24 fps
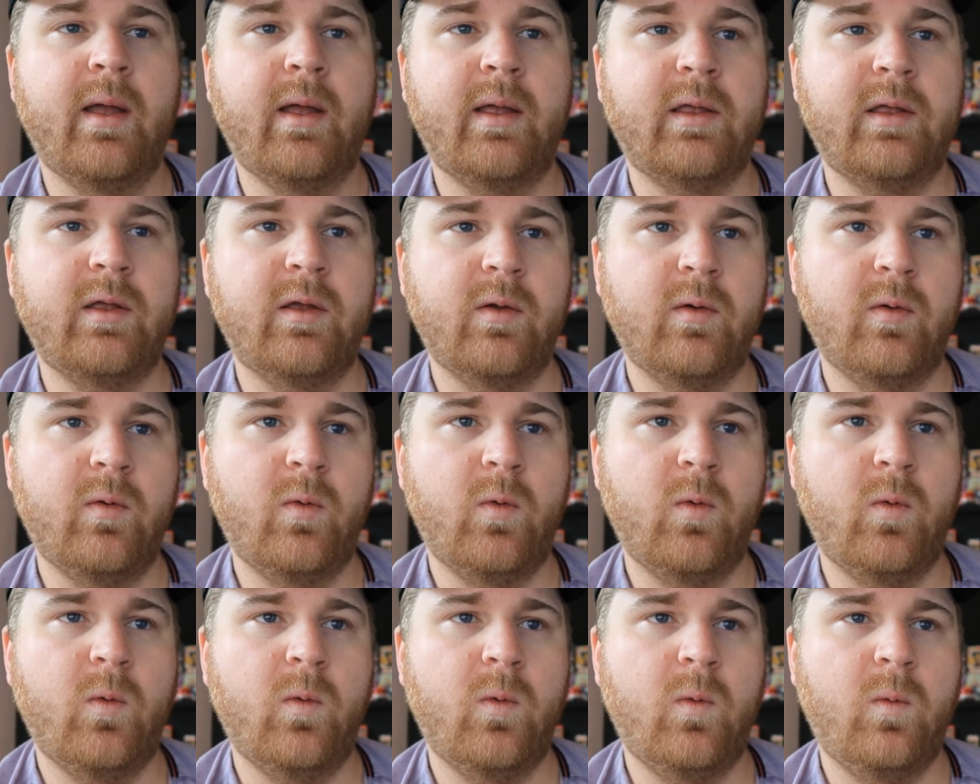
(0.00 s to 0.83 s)

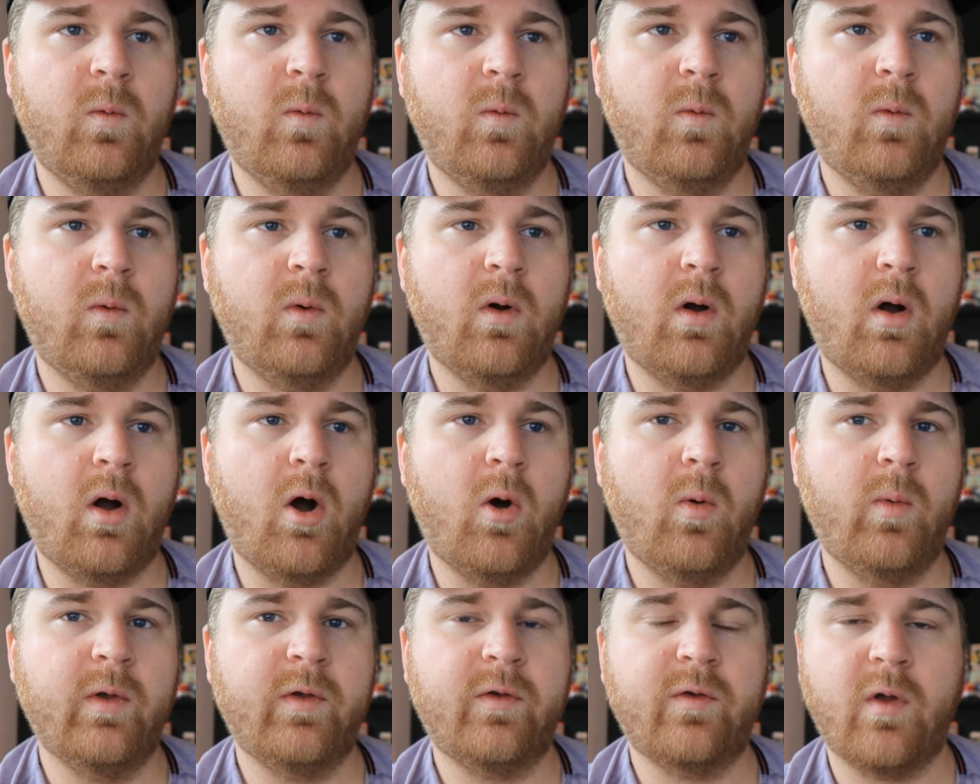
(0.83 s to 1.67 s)
You
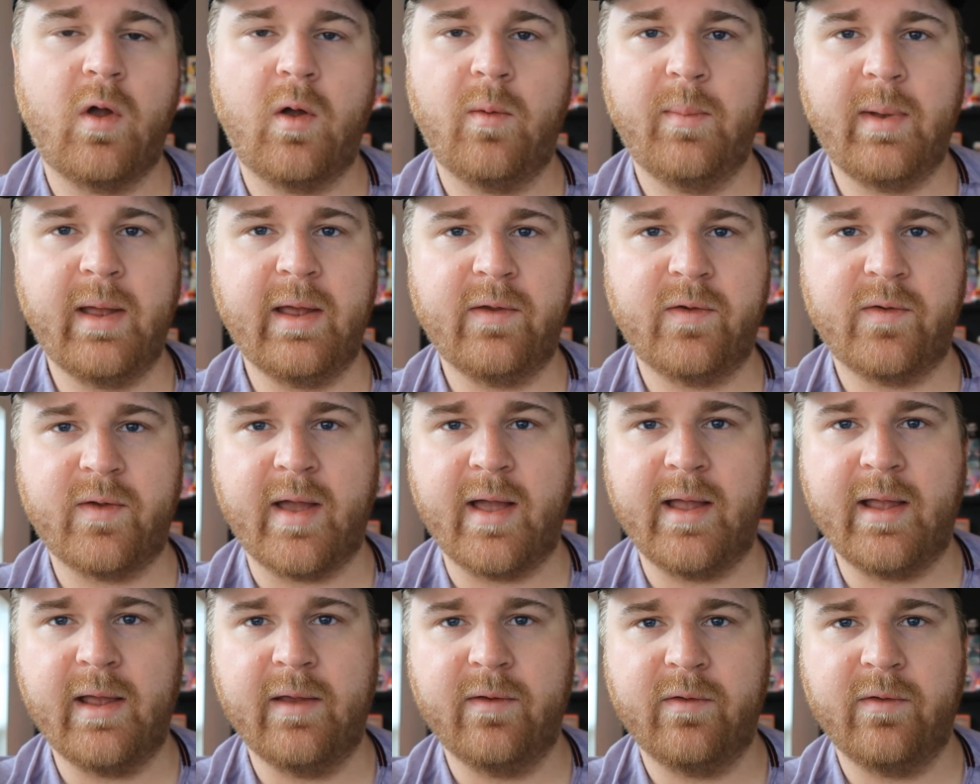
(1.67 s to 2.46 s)
always saw base set